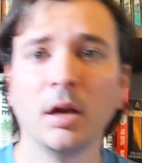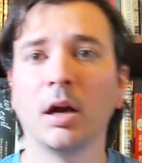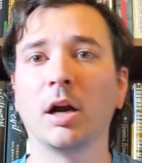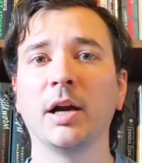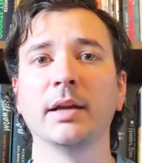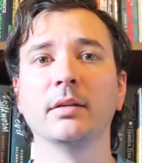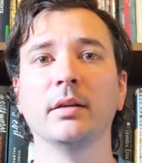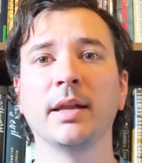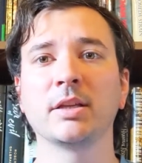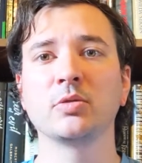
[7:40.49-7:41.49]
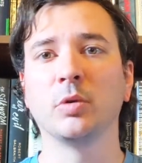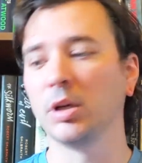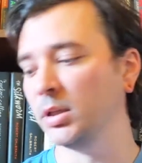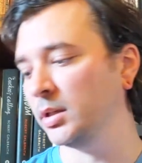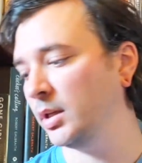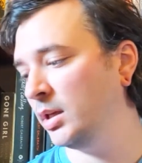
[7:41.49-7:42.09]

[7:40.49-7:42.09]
right, next one